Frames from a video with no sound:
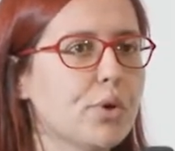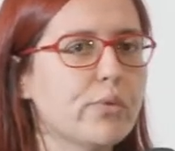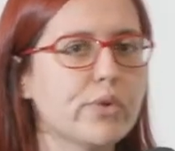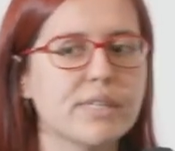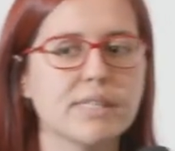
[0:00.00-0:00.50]

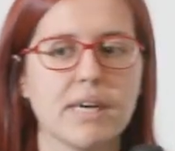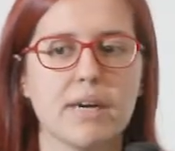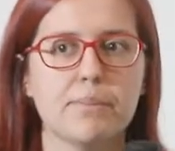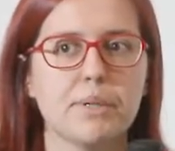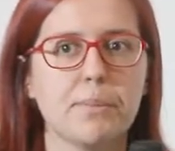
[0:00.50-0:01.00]
conference,
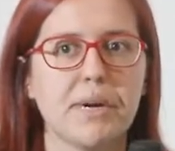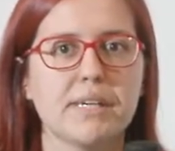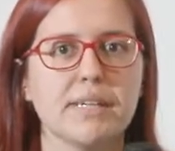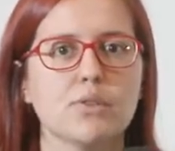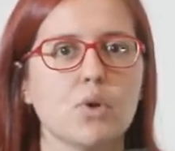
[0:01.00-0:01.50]
I
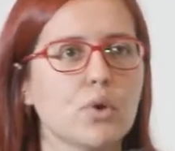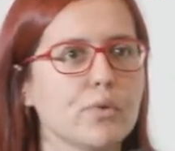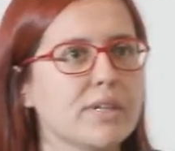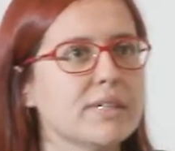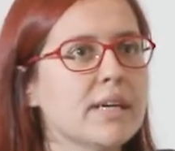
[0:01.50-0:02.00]
prepared a talk
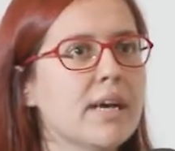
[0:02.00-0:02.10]
with